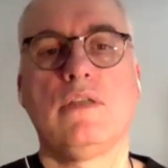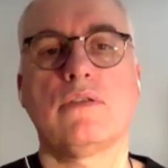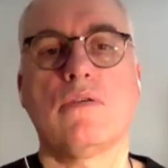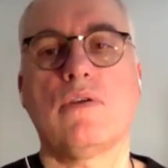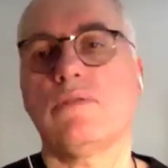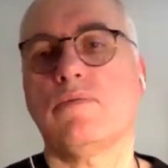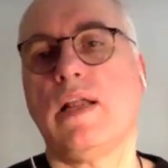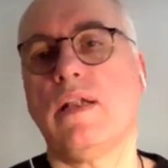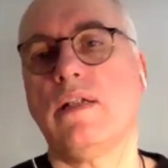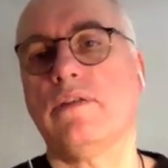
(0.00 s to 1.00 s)
So as
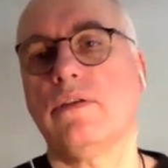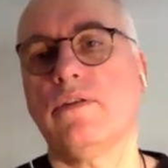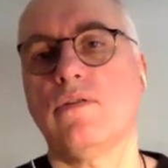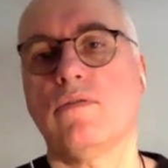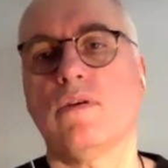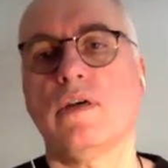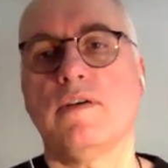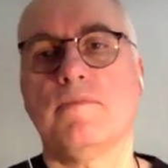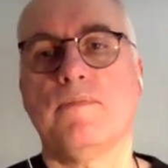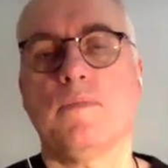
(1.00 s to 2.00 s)
well,
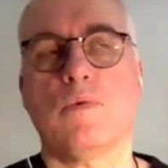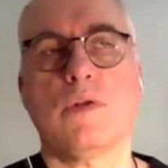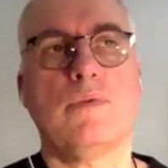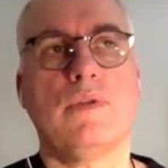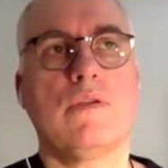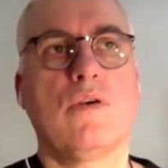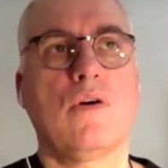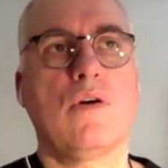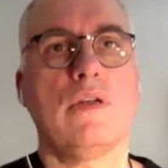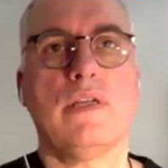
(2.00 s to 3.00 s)
what we
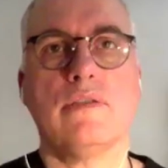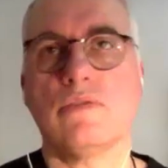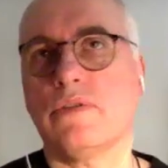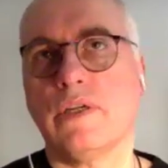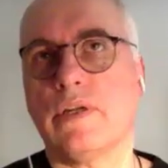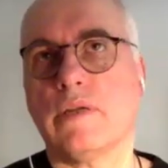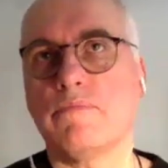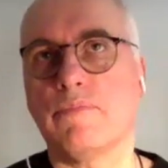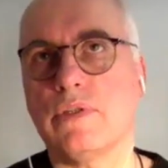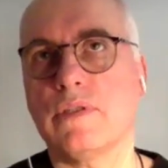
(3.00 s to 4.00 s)
call esoteric
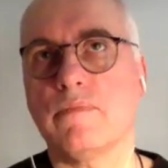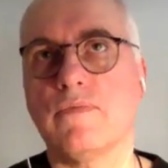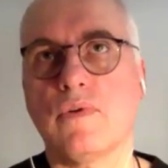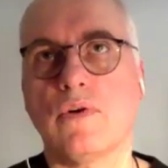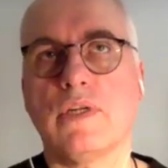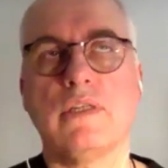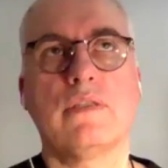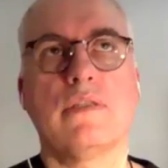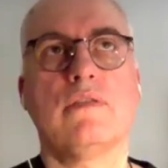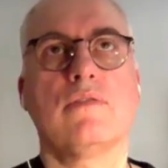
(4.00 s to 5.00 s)
Buddhism, for
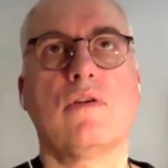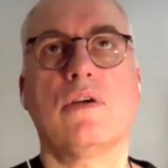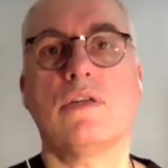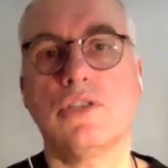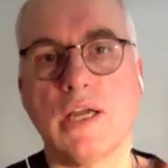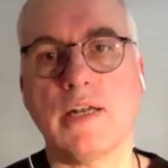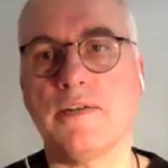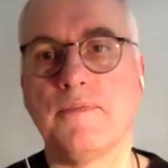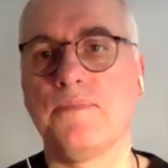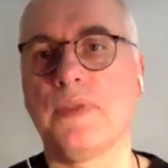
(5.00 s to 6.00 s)
instance, or
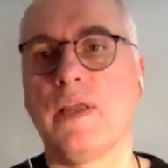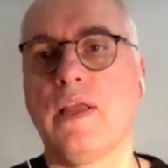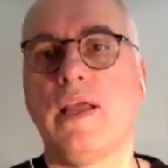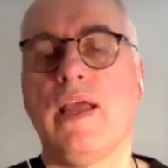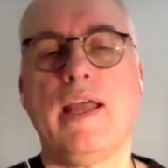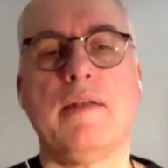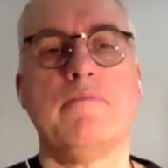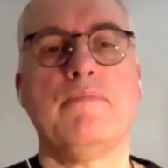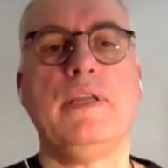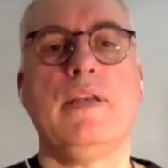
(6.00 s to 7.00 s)
Chan,
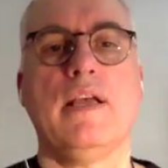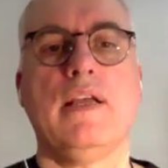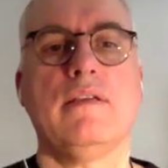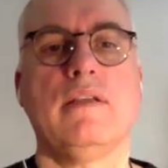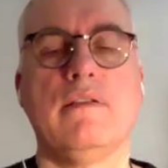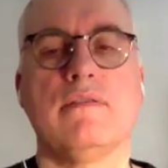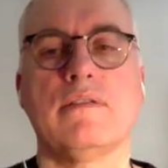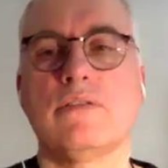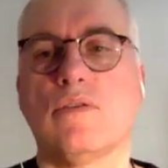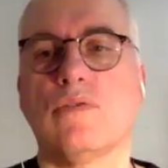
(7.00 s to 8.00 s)
hadn't been
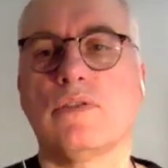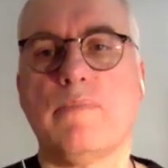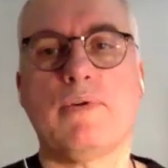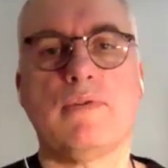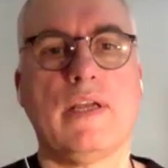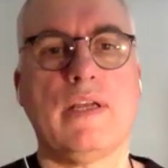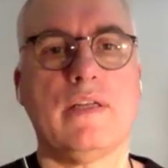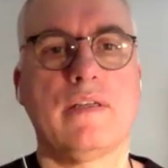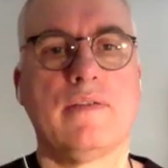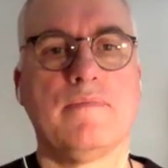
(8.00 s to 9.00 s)
so
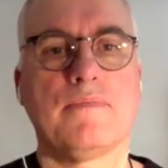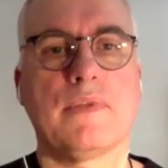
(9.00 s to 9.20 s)
separated